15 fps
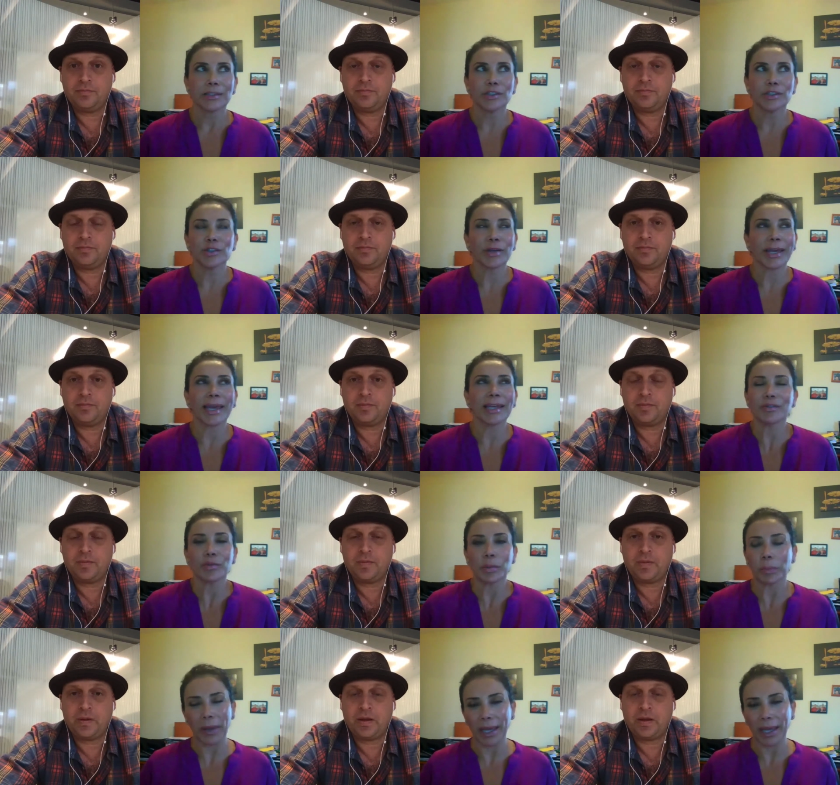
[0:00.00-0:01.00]
Speaker 1: you
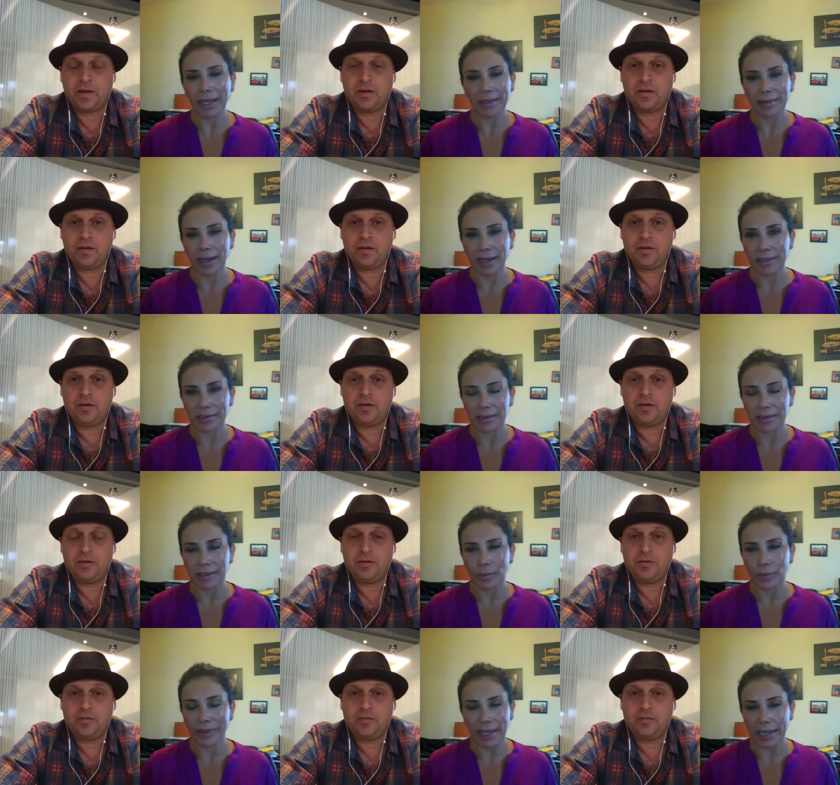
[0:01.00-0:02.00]
can't repay that
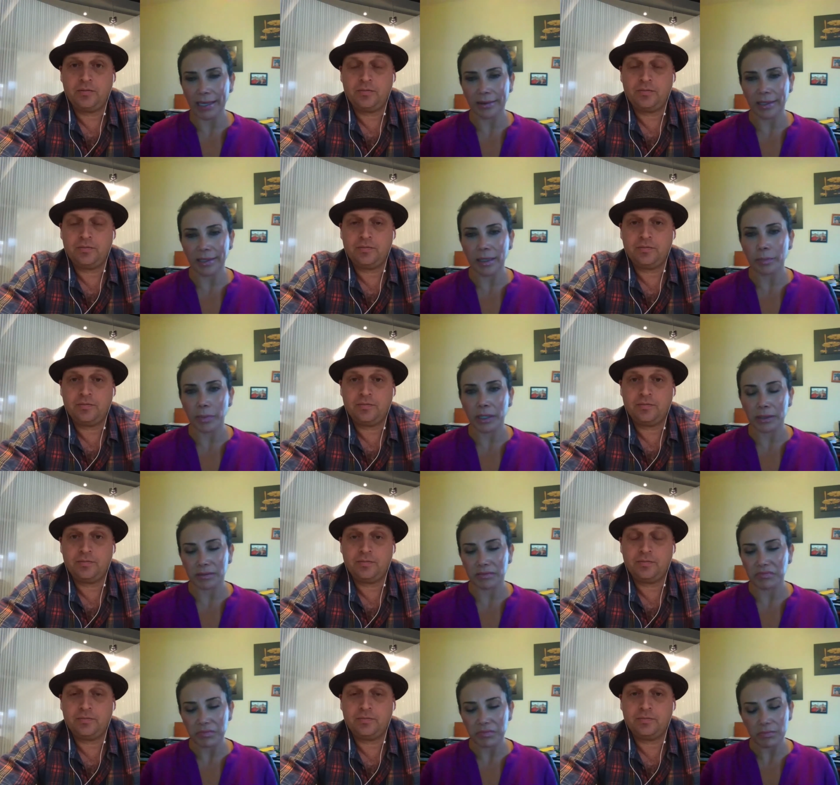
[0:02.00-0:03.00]
with anything
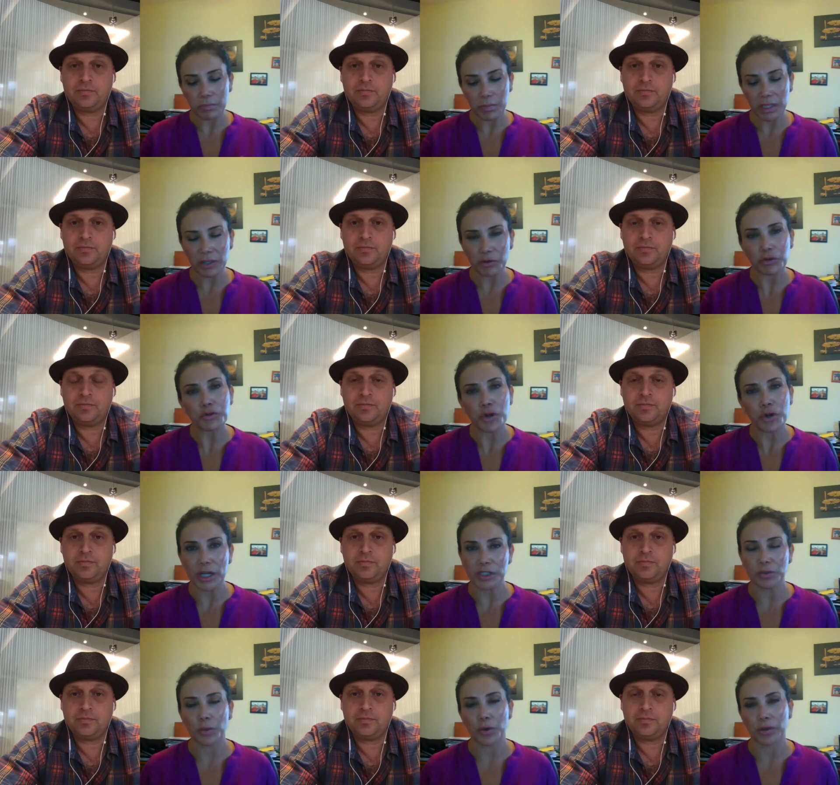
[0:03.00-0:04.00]
but being
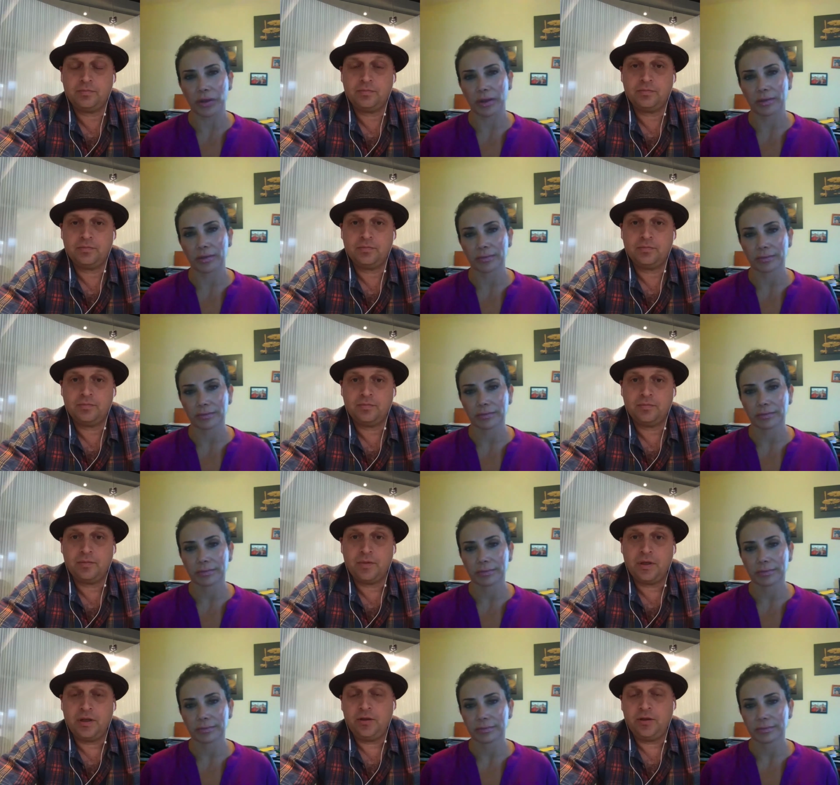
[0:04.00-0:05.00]
trustworthy.
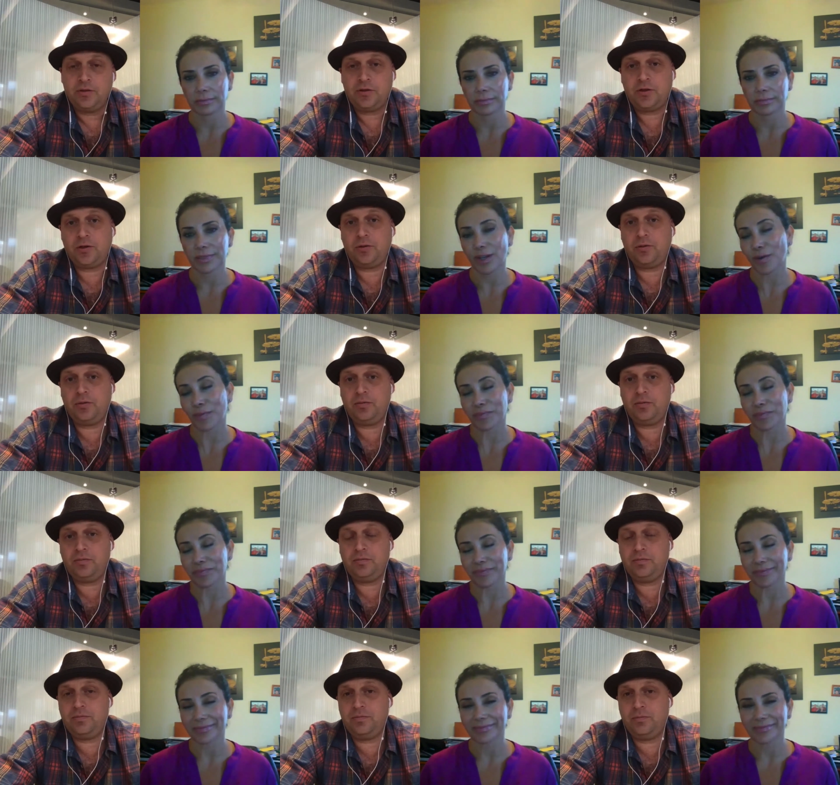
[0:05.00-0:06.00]
Speaker 2: So,
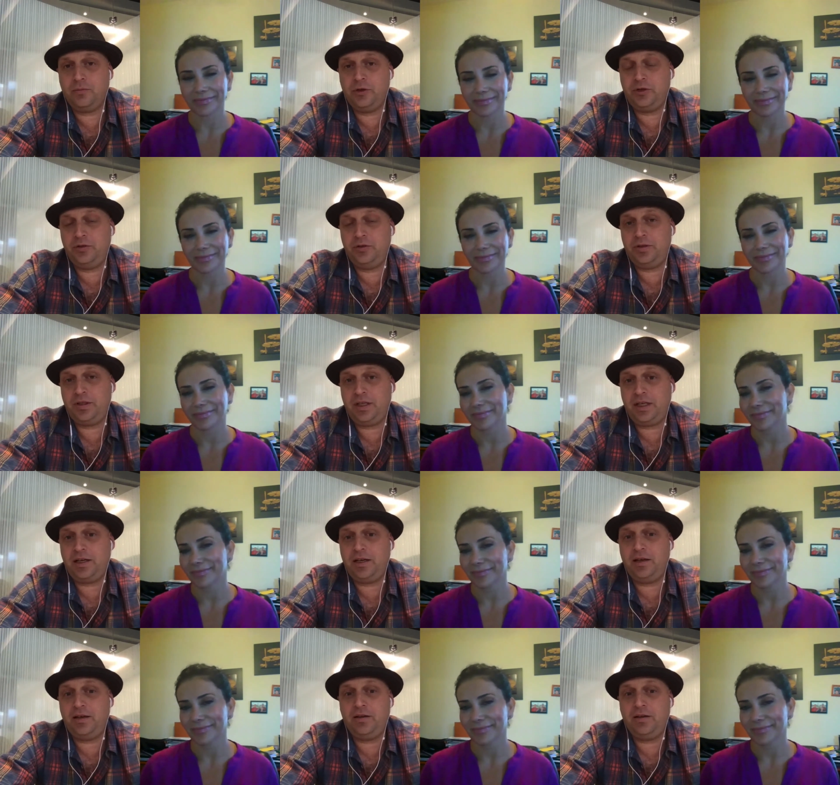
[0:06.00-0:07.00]
so would you
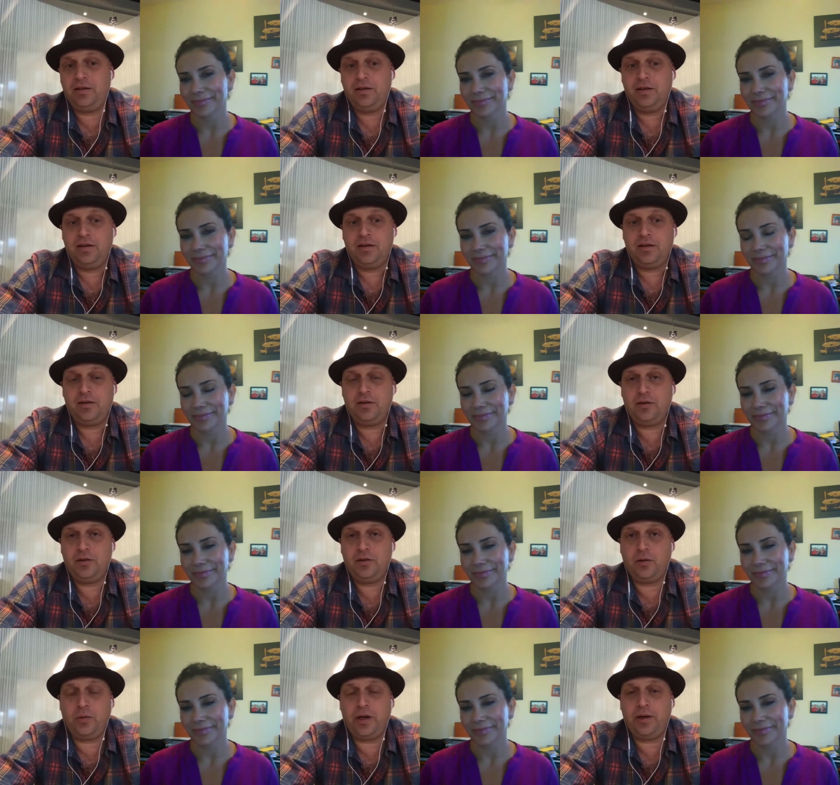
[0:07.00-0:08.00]
say
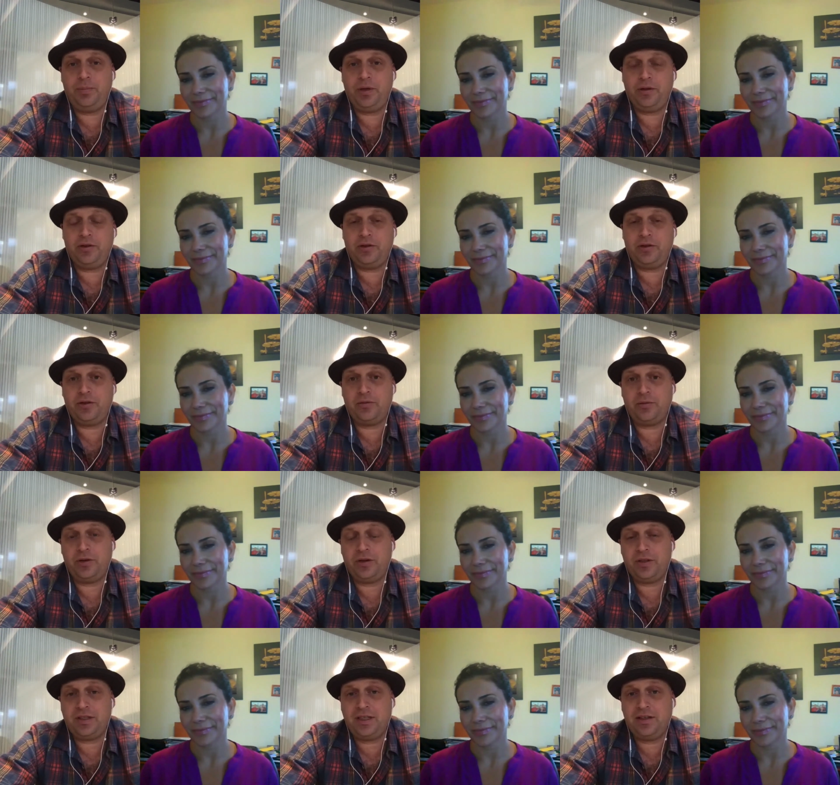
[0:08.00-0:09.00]
the way to build a good
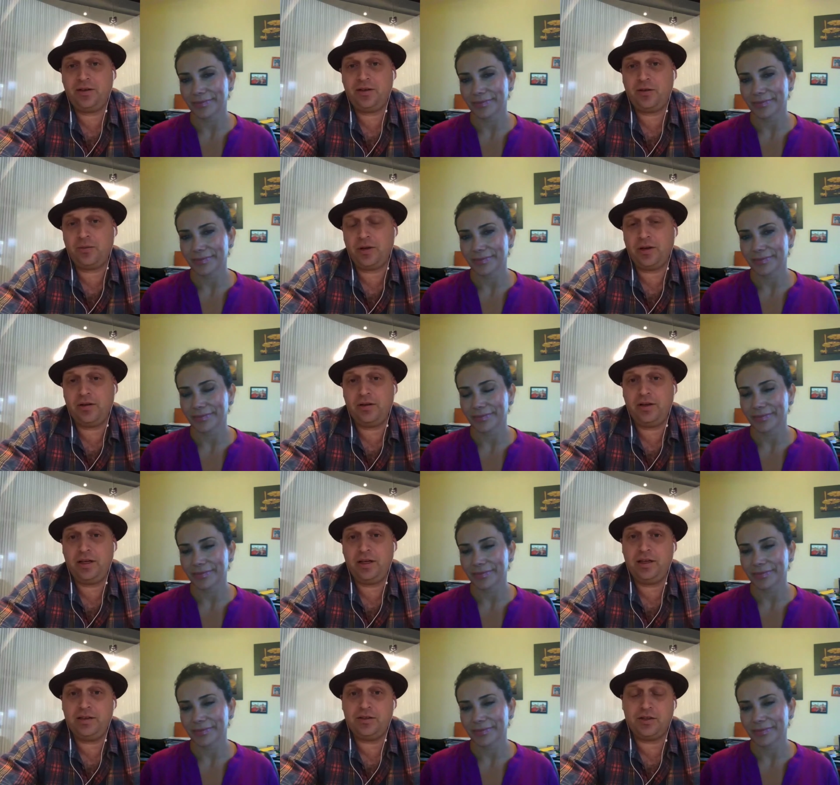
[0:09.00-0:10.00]
real estate career
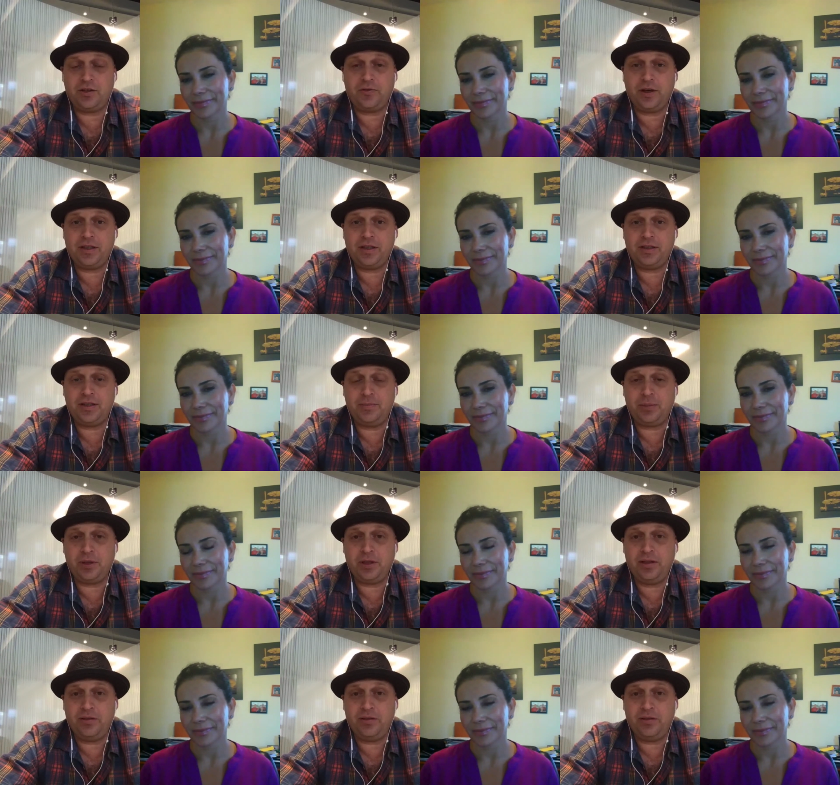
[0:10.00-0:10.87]
is just very simply